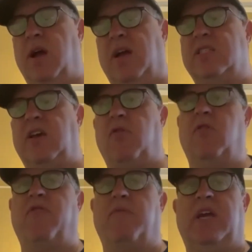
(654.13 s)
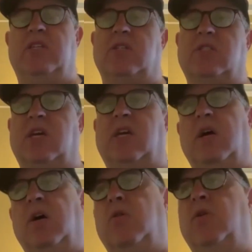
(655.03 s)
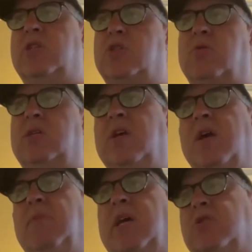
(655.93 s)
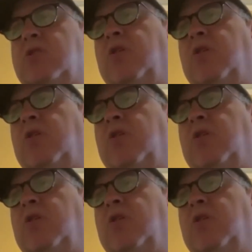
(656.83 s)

because I've heard from agents like, oh, histories because there's no